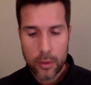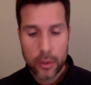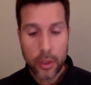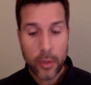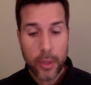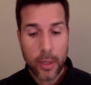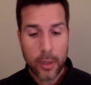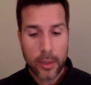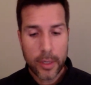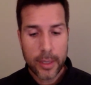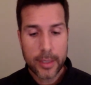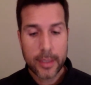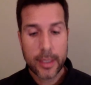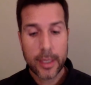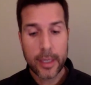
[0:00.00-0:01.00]
Joe Hill
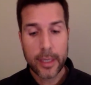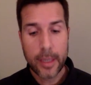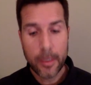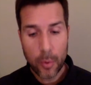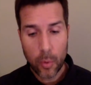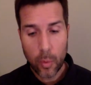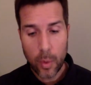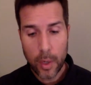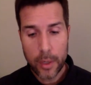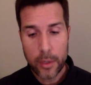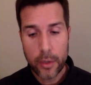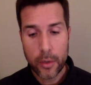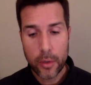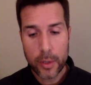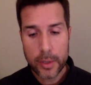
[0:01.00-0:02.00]
is the number one
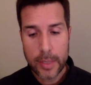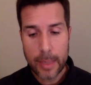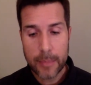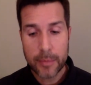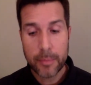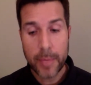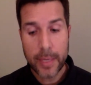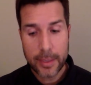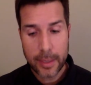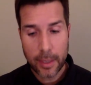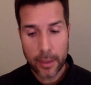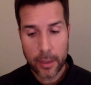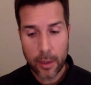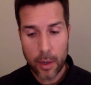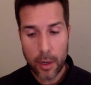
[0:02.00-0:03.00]
New York Times
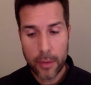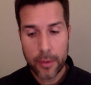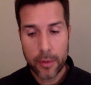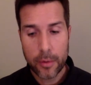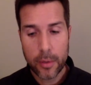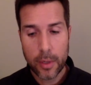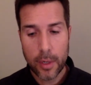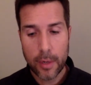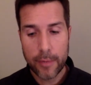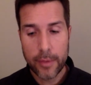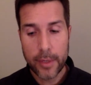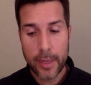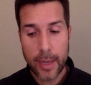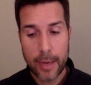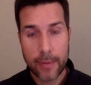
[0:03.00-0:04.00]
best-selling author of
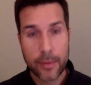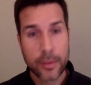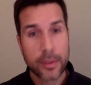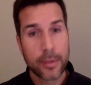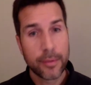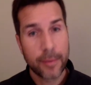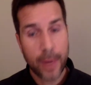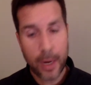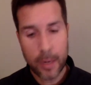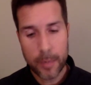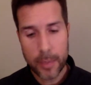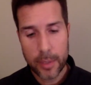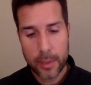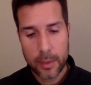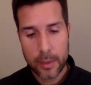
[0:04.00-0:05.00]
the novels The
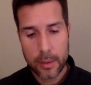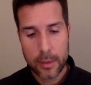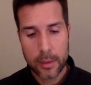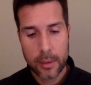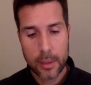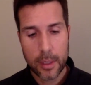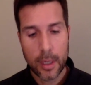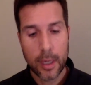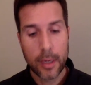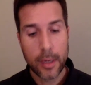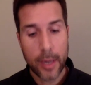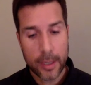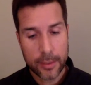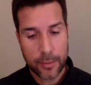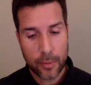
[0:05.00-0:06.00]
Fireman, uh,
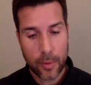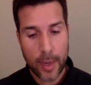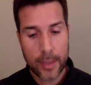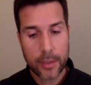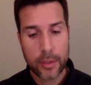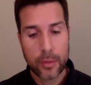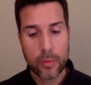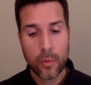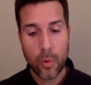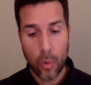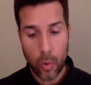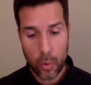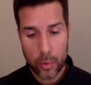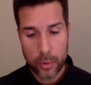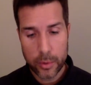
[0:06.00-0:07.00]
NOS4A2,
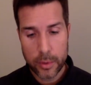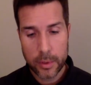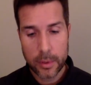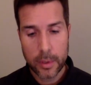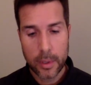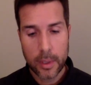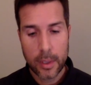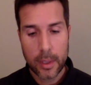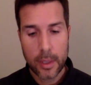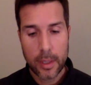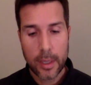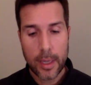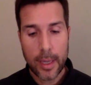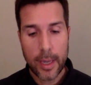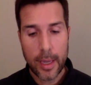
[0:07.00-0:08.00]
Horns,
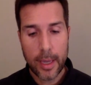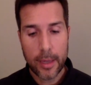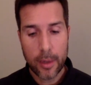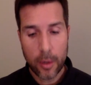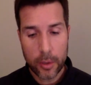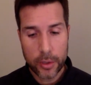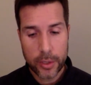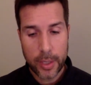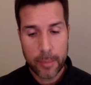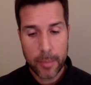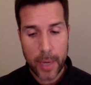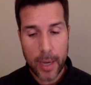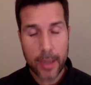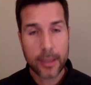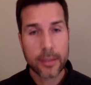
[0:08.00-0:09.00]
and Heart Shaped
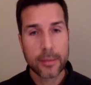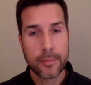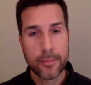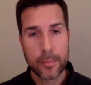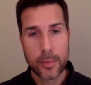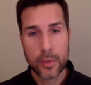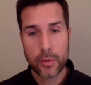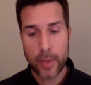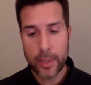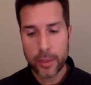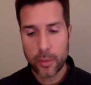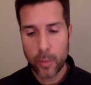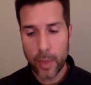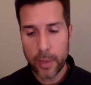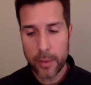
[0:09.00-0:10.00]
Box.
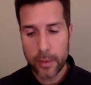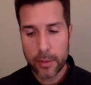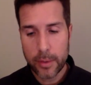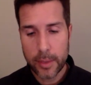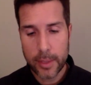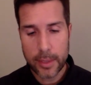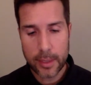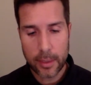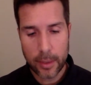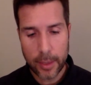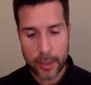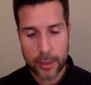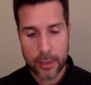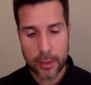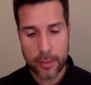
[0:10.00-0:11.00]
Strange Weather, his
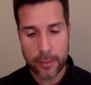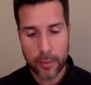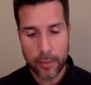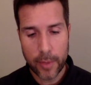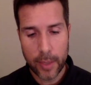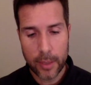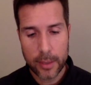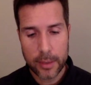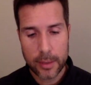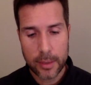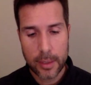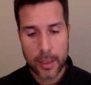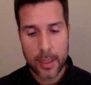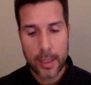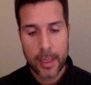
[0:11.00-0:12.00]
collection of novellas,
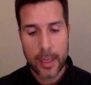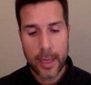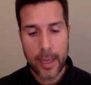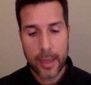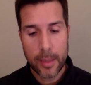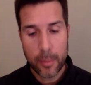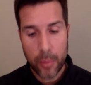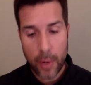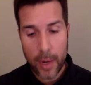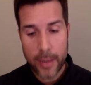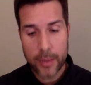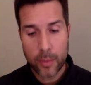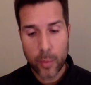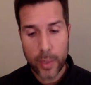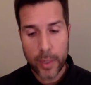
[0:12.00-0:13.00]
and the
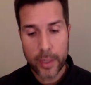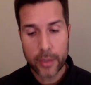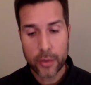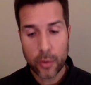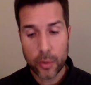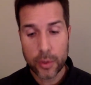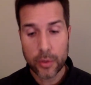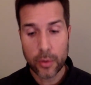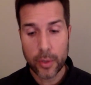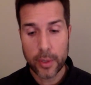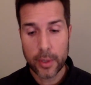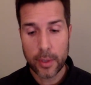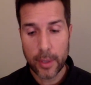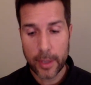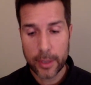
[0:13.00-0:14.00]
prize winning short story
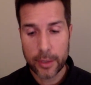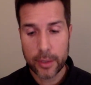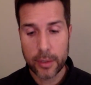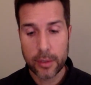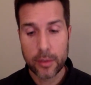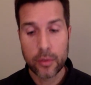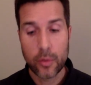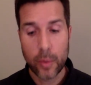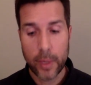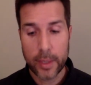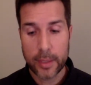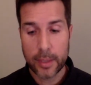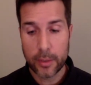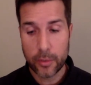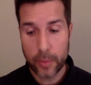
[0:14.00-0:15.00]
collection
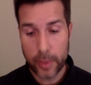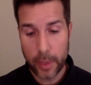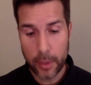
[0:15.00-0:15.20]
20th Century